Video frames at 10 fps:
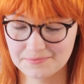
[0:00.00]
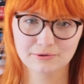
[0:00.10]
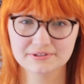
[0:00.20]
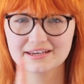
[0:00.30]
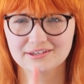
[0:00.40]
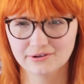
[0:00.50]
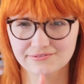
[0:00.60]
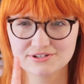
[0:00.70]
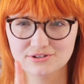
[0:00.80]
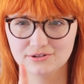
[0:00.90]
I will take you
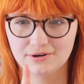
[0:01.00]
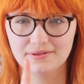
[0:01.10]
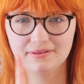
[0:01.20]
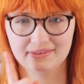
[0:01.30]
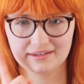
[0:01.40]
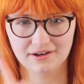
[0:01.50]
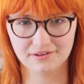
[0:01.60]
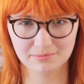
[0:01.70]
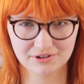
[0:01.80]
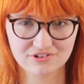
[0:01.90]
over to the
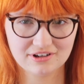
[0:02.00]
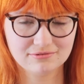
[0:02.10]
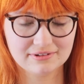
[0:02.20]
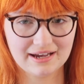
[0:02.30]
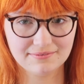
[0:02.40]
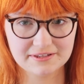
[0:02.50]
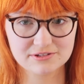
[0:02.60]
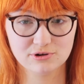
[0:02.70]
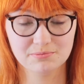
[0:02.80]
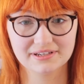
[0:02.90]
other bookshelf we have in
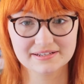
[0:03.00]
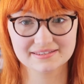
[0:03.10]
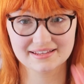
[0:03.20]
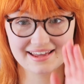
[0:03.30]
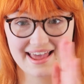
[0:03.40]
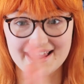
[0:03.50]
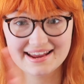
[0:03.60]
this room because the